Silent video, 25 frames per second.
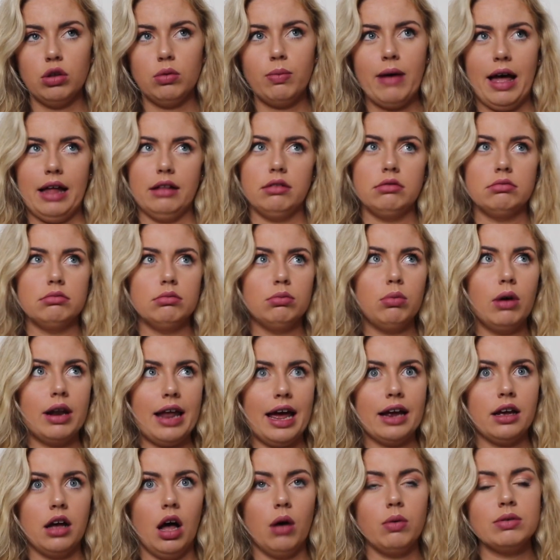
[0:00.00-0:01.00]
Well, what
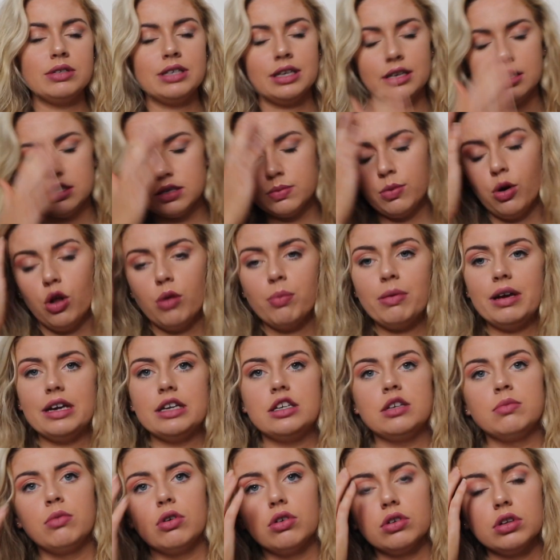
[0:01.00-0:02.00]
I got was in a small,
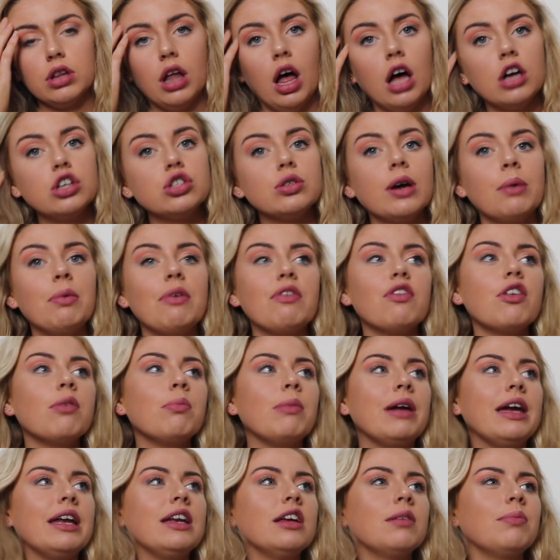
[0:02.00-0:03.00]
medium or a large. So I went for a
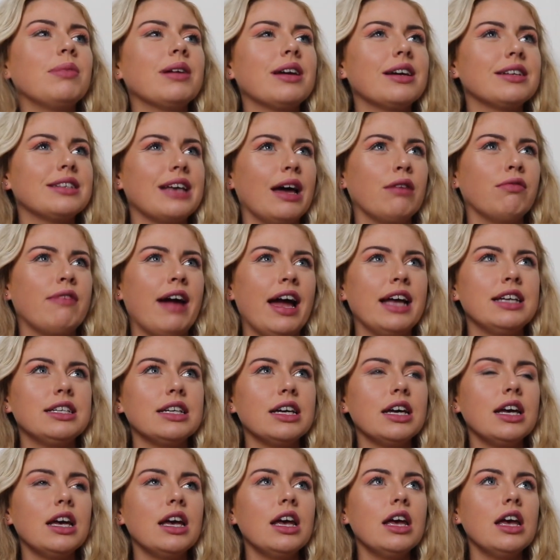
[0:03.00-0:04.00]
medium because I read
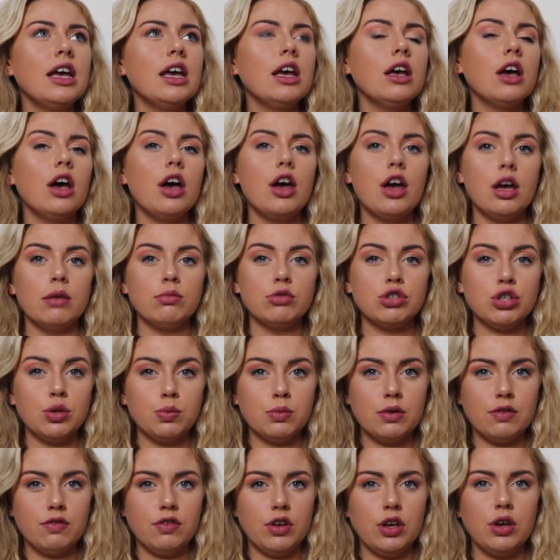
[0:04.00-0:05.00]
some
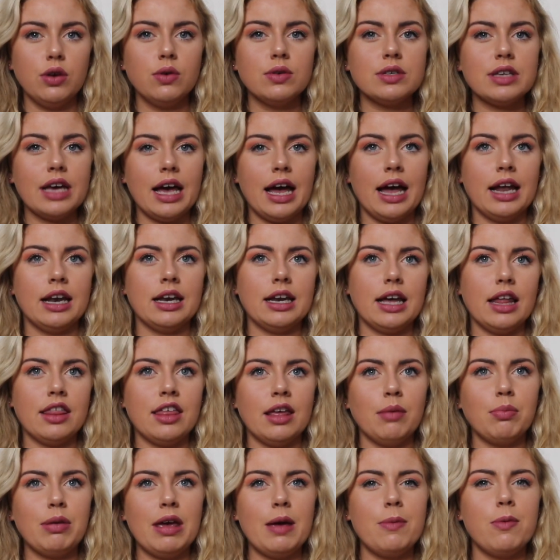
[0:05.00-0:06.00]
reviews and I
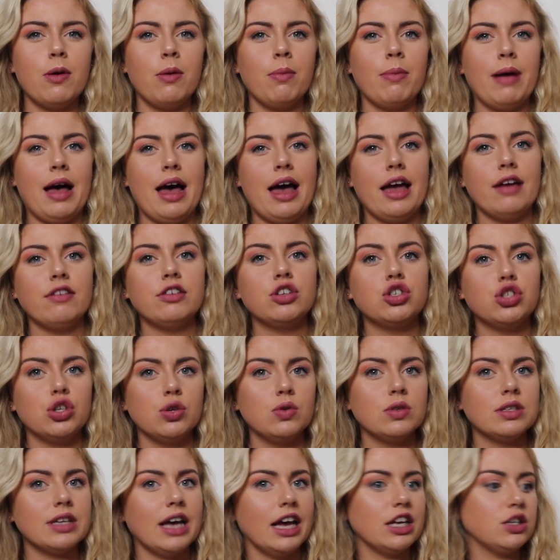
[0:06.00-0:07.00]
think people my
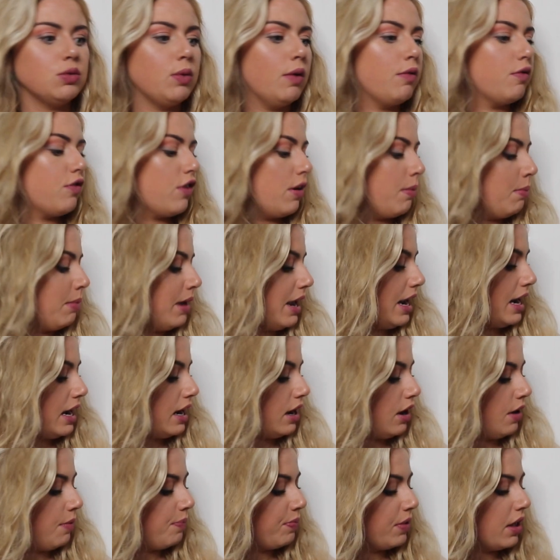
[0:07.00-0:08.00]
shoe size went for a
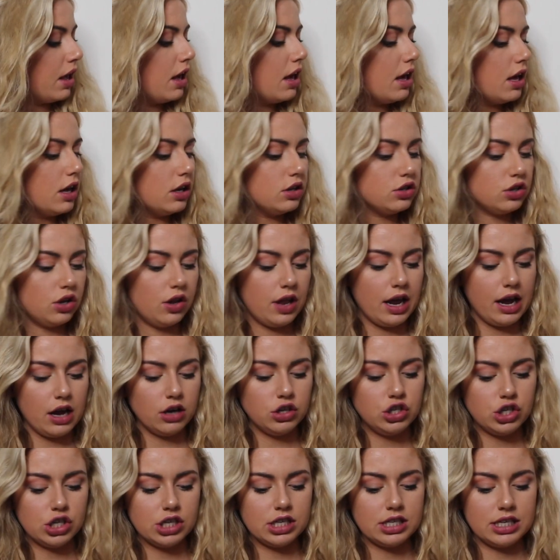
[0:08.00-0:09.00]
medium. So they are
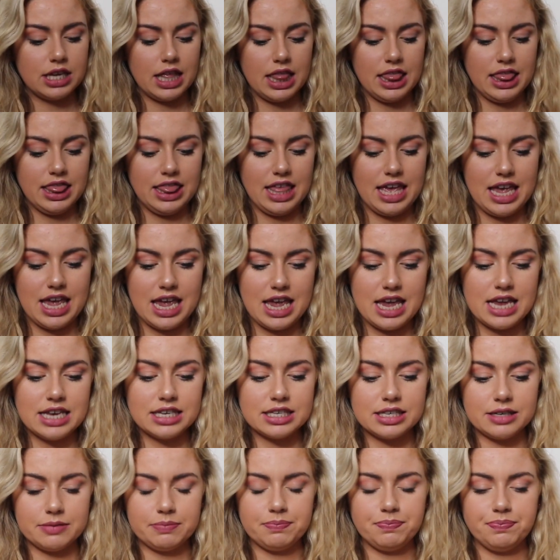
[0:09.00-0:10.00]
just these.